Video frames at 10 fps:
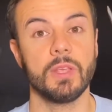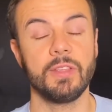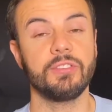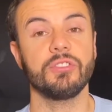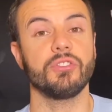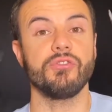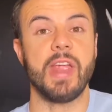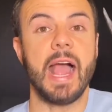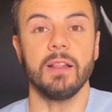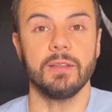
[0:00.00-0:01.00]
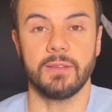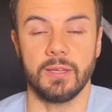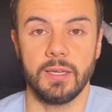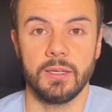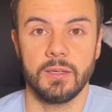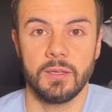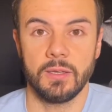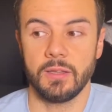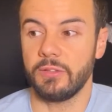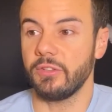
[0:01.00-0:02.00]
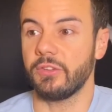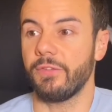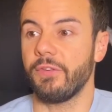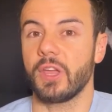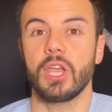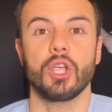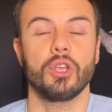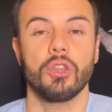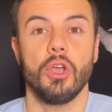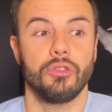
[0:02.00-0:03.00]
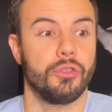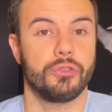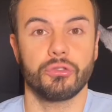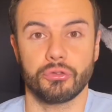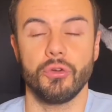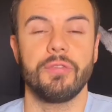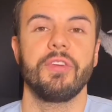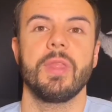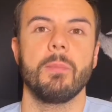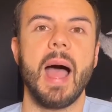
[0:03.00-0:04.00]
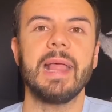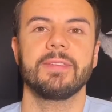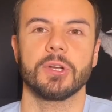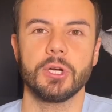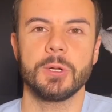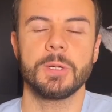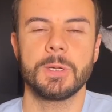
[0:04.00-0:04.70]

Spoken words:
This is the reality. This is the truth of the matter.